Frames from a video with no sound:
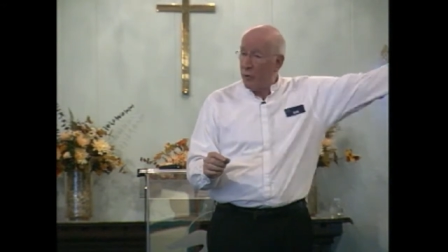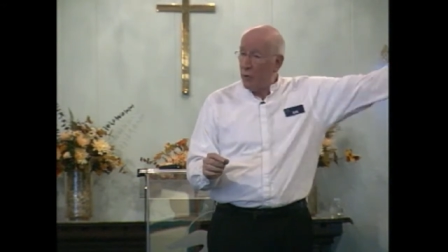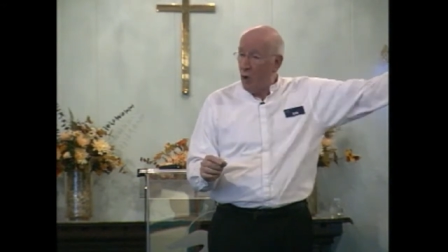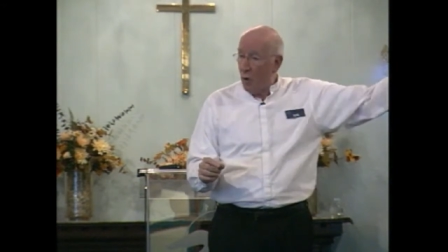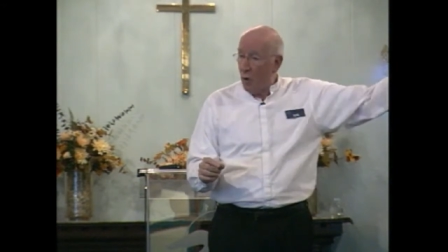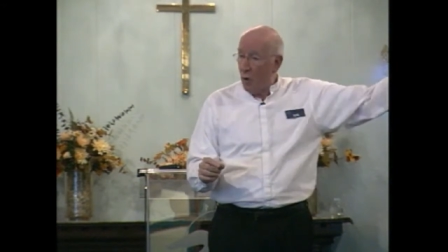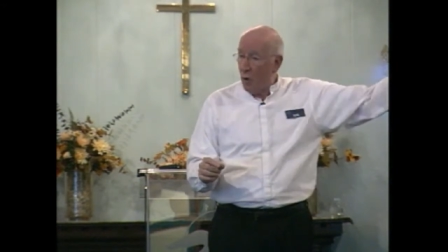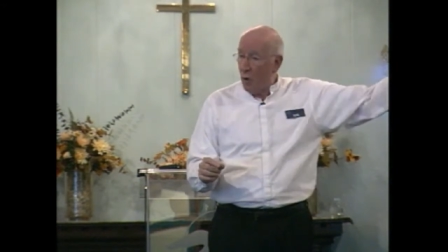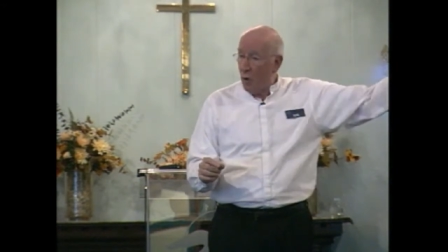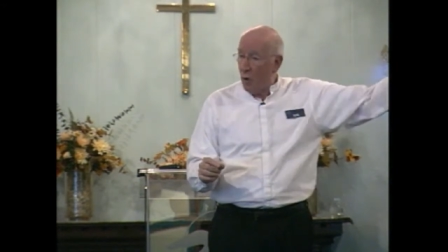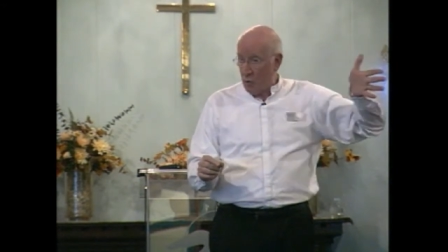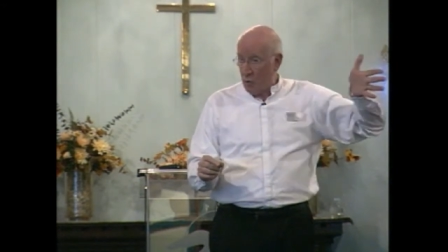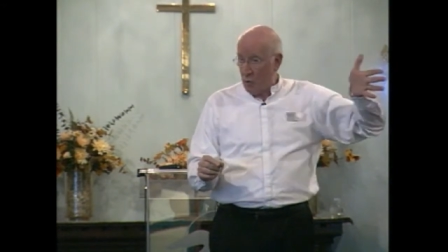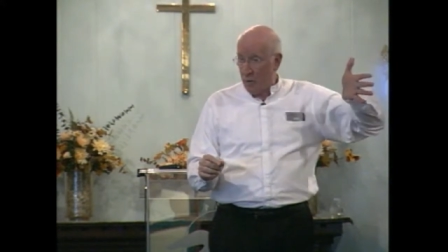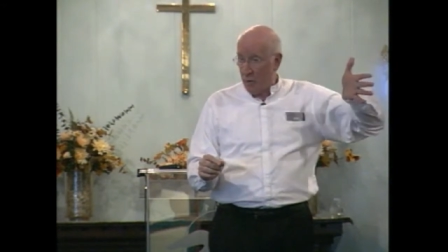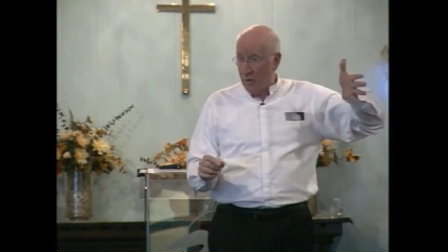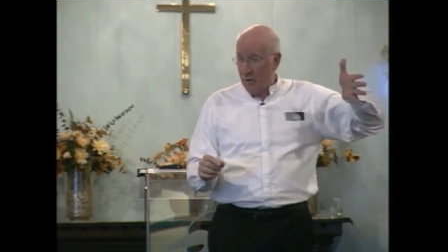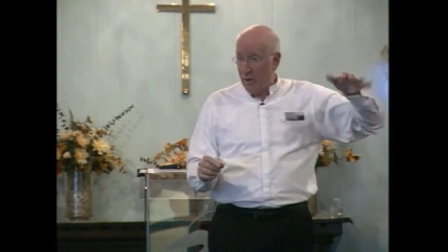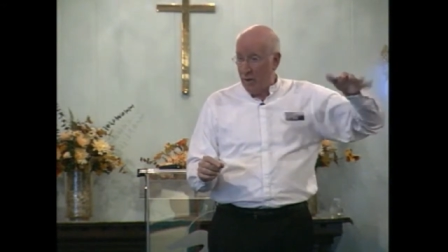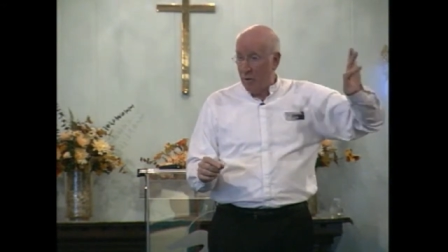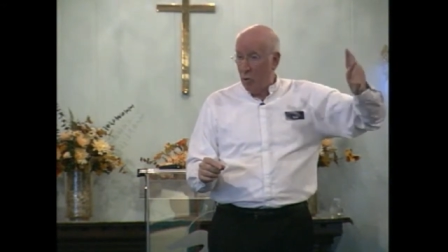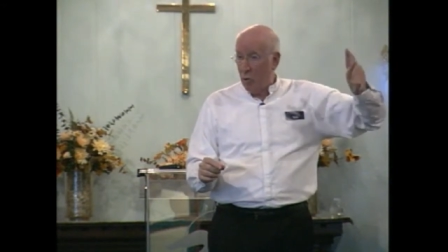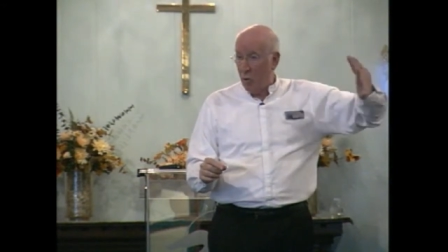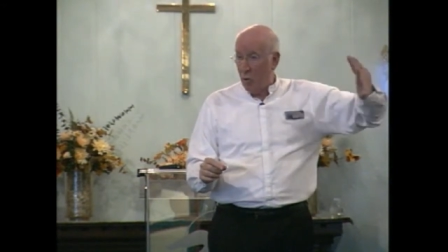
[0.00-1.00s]
thought was already
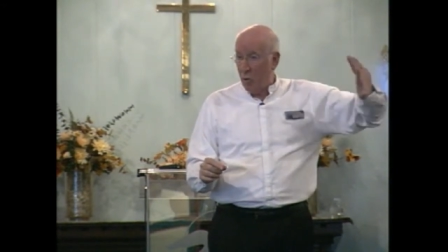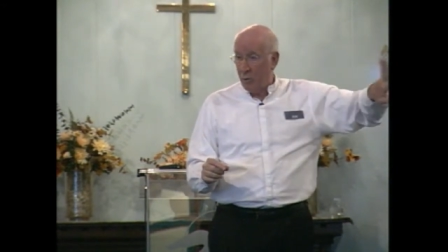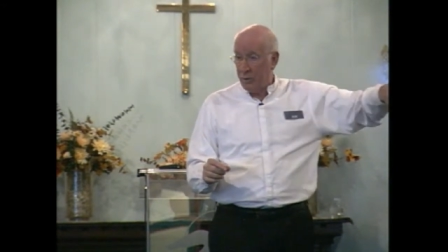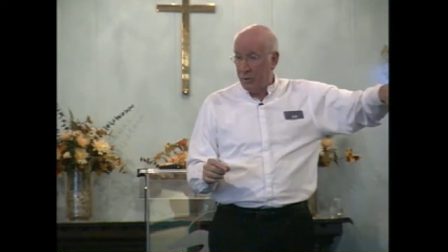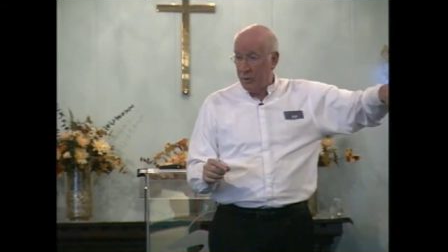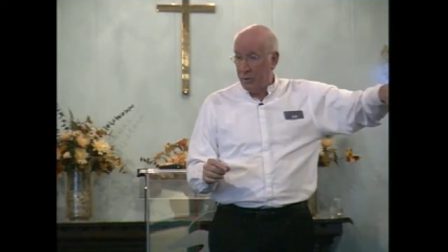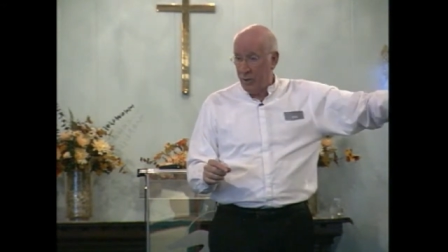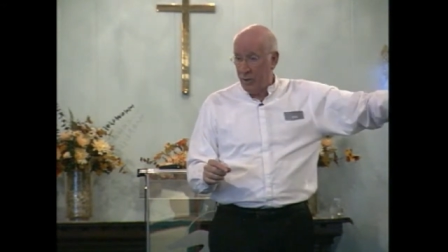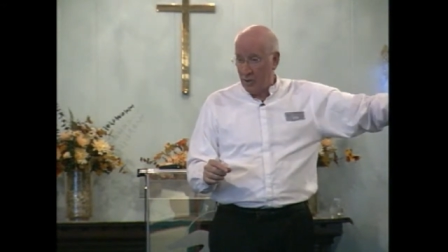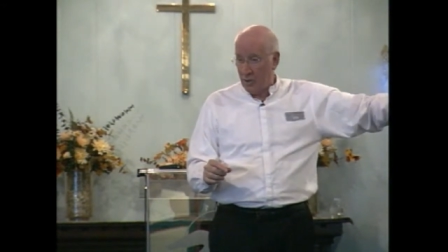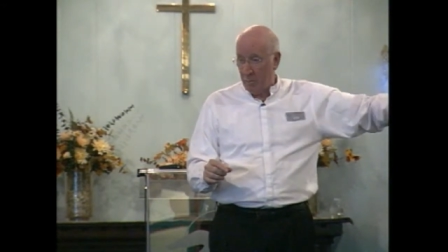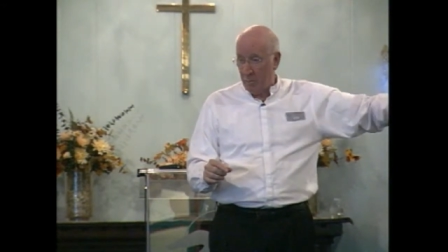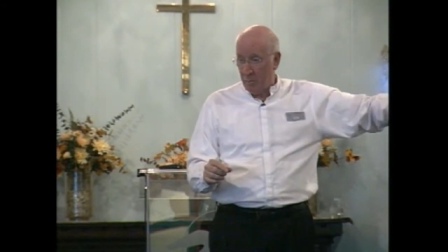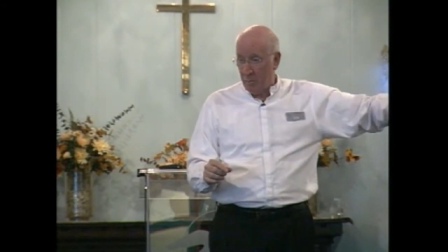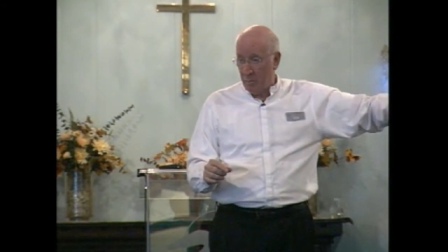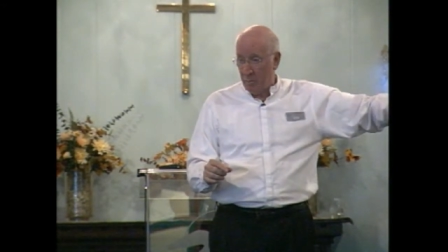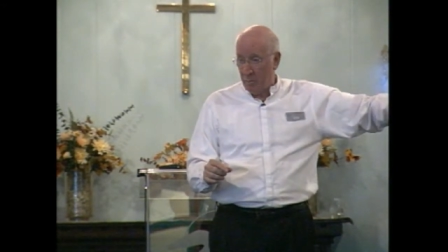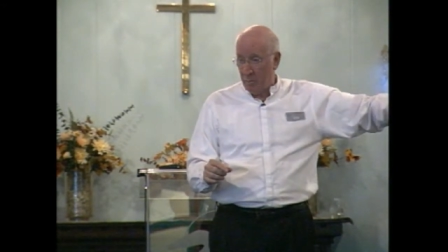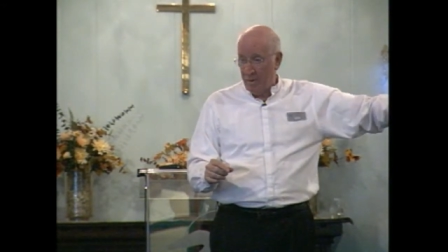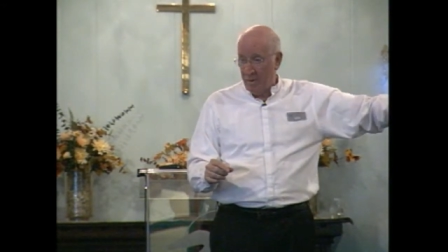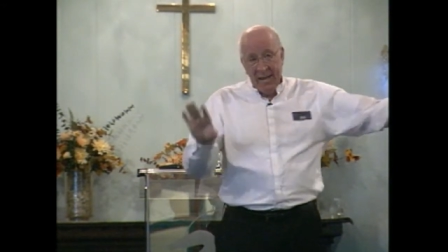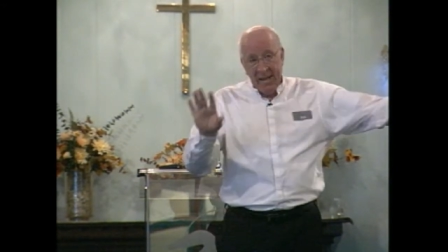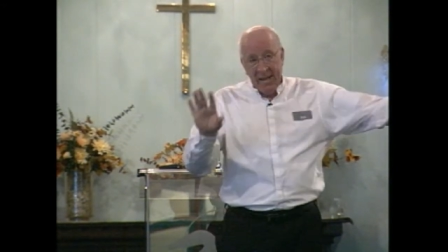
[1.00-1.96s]
there, Old Testament.